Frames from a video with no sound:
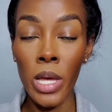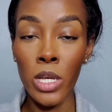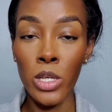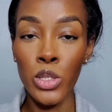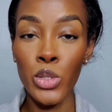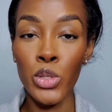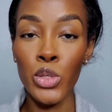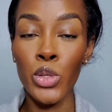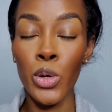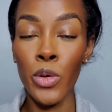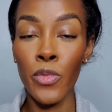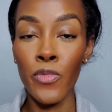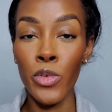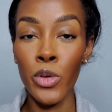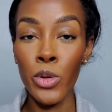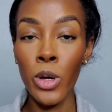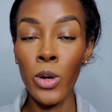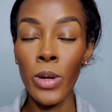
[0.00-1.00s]
So if
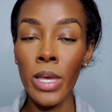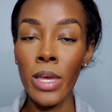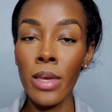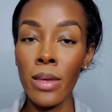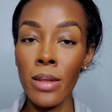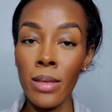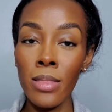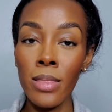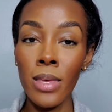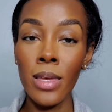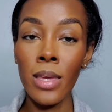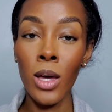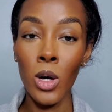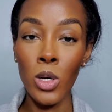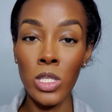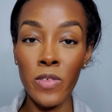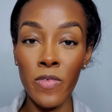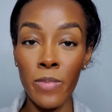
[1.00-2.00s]
you don't get anything
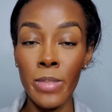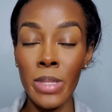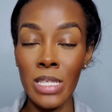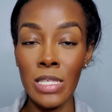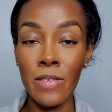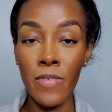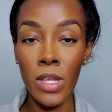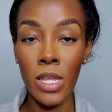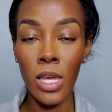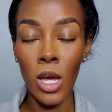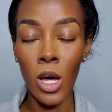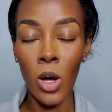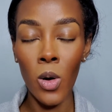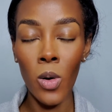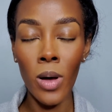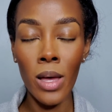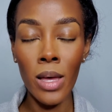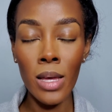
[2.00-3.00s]
else from this
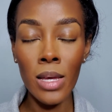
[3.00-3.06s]
video,